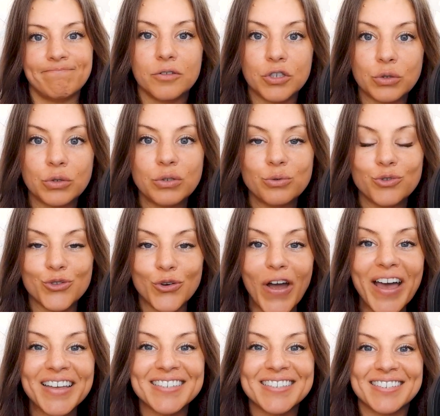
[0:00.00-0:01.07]
Do you
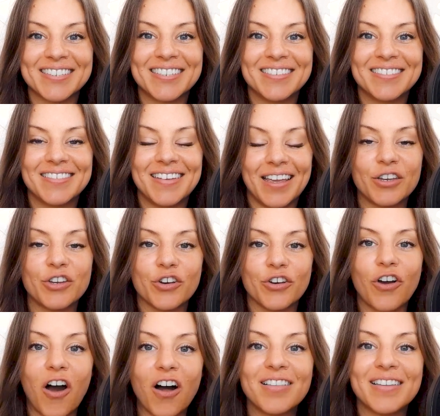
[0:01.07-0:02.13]
trust in your
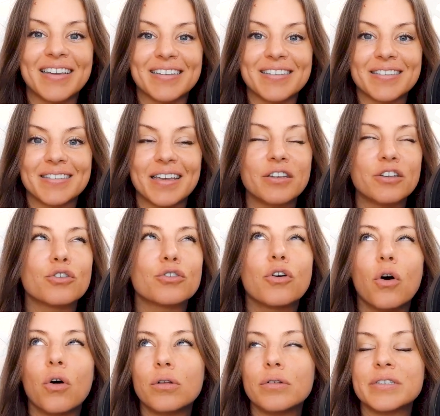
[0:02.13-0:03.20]
callings and your
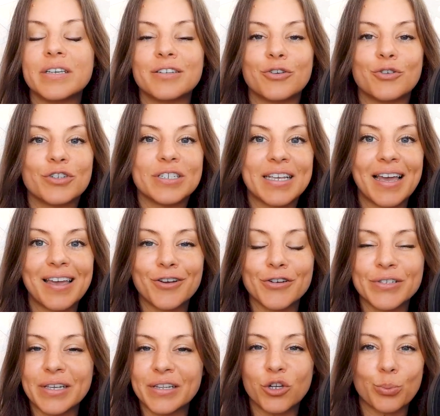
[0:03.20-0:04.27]
goals and your
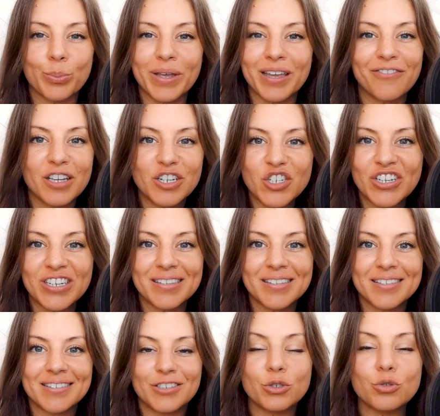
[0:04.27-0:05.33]
desires and your big
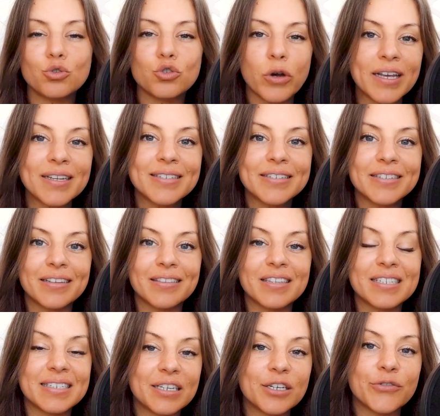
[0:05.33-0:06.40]
visions? Do you trust in
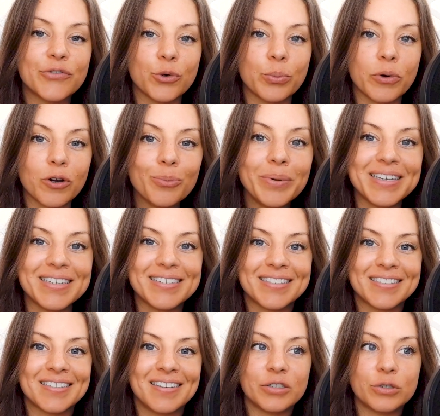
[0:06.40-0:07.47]
the seed of your
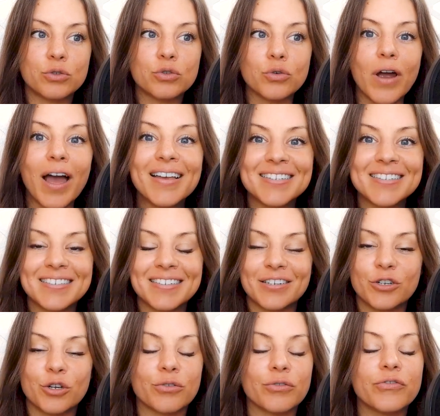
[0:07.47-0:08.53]
purpose? Do you trust
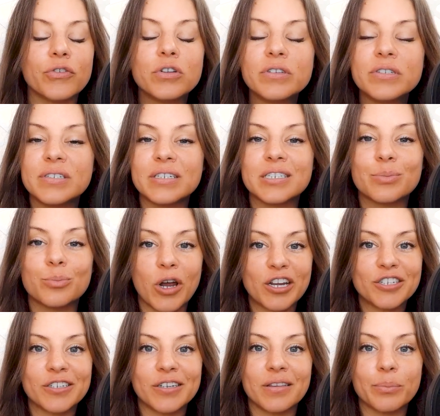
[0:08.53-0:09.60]
in your fullest
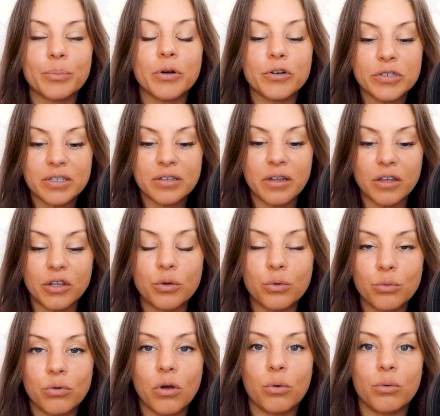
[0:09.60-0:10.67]
expression, the person that
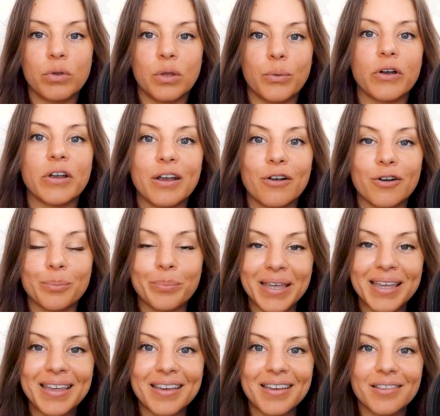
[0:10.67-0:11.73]
you know you are here to
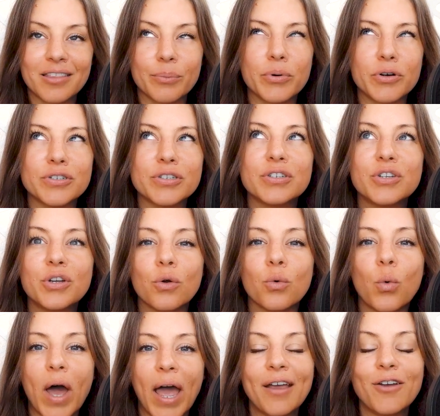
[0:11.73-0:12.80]
be, the person you're
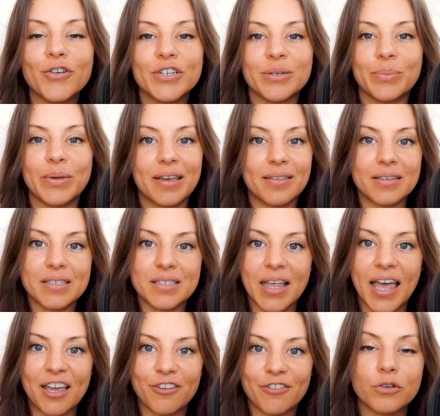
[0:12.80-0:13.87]
wired to be in this
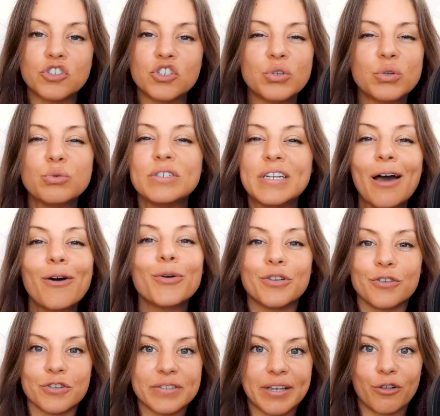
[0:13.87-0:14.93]
life? Or do you doubt
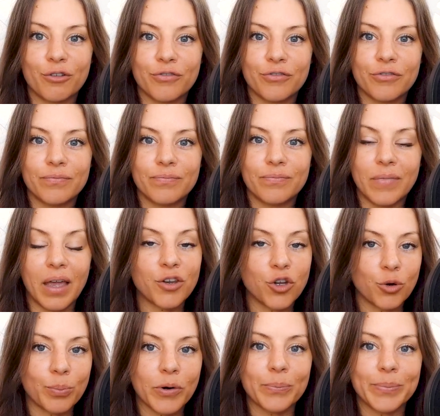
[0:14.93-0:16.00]
yourself and
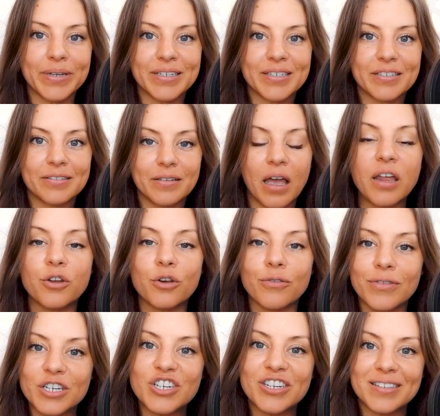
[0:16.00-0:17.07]
your purpose and your
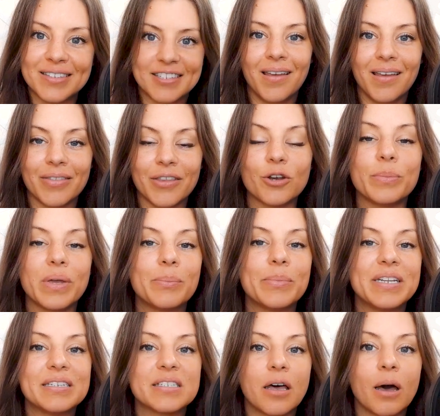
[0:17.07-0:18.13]
visions? There may be
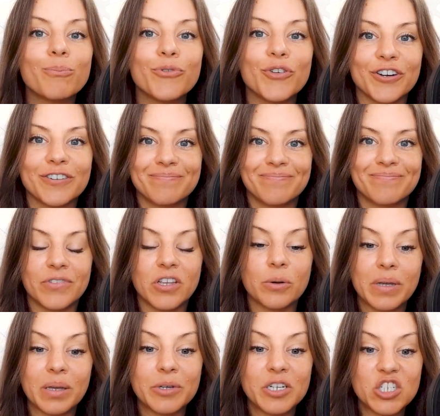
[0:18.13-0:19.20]
discomfort. There
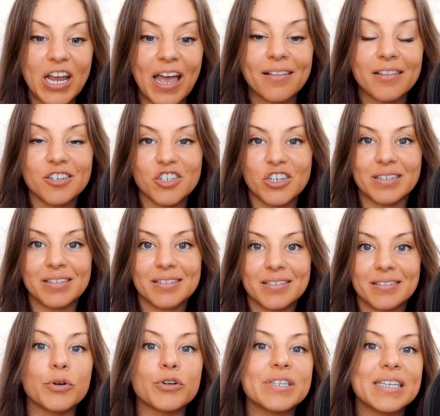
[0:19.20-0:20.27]
may be challenges,
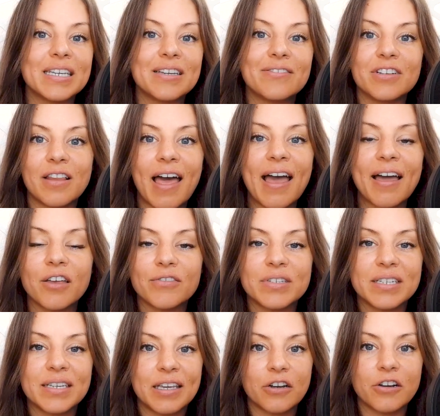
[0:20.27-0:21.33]
perceived lack of
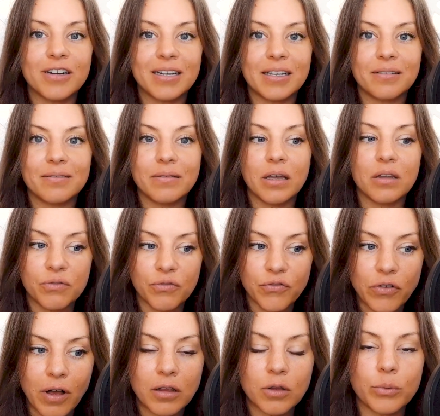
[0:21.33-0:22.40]
security in
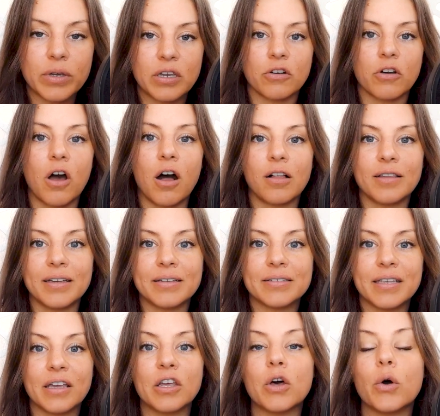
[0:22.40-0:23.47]
following your
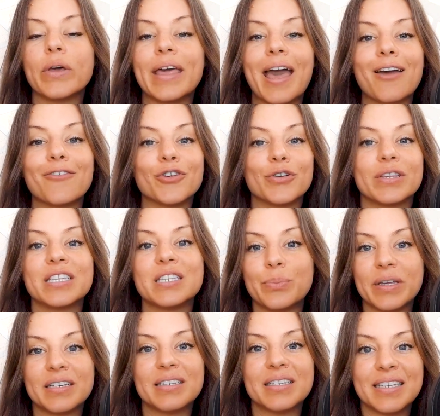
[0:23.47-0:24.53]
callings and going after these
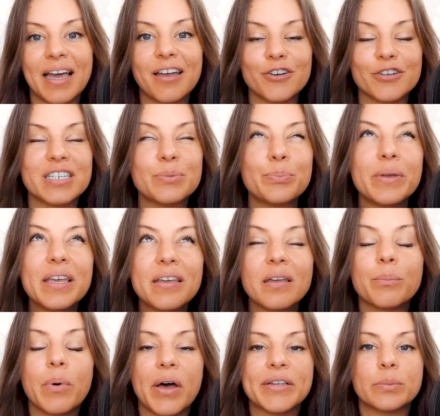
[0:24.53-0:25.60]
big desires, these big
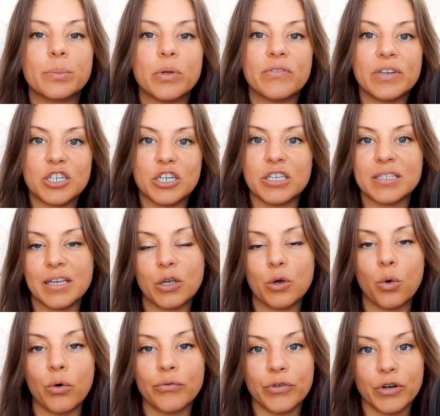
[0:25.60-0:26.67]
impossible visions that
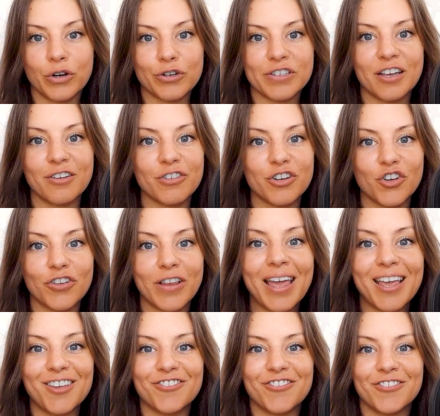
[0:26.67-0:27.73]
you hold for yourself in your
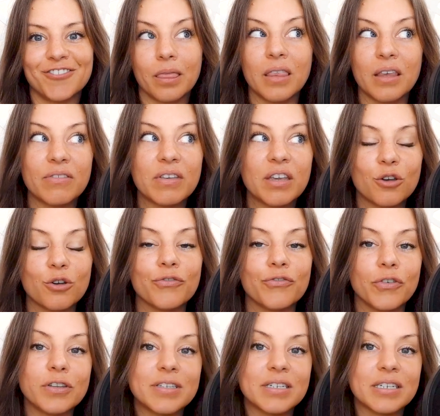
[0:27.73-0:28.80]
life. Living your
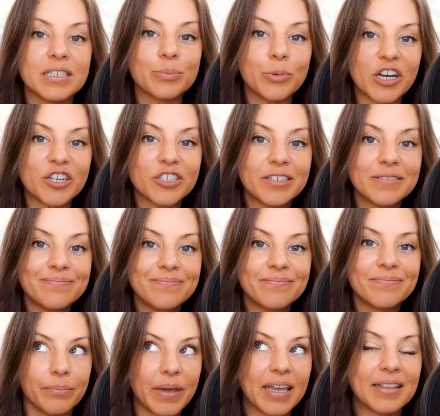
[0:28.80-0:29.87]
fullest expression
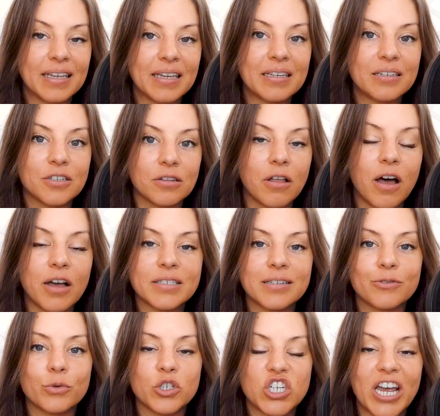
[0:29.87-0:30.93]
may lead to loss
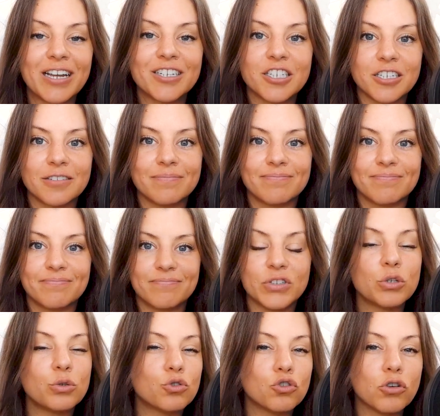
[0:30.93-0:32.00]
and rejection.
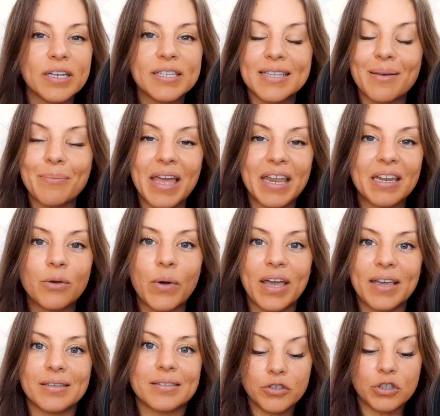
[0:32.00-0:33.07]
Do you trust them anyway?